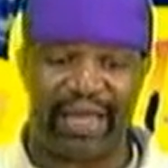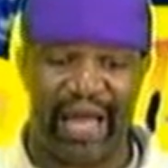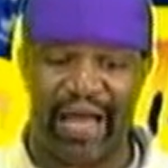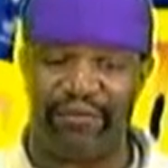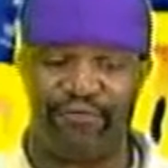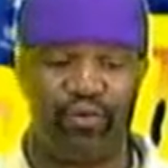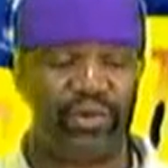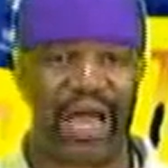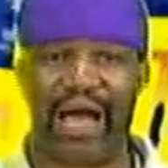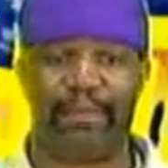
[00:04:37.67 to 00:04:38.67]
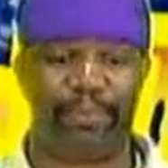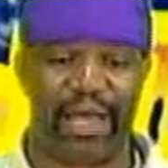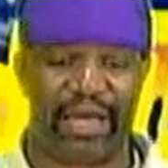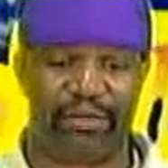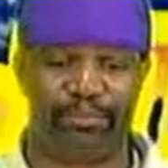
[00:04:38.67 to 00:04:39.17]
iPhone,
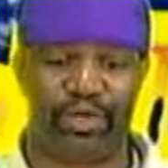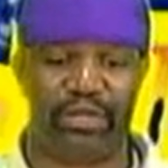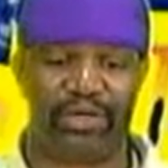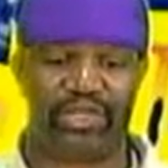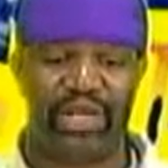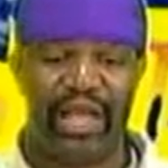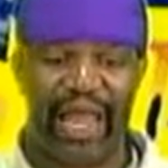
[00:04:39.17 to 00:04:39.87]
iPad, and pretty much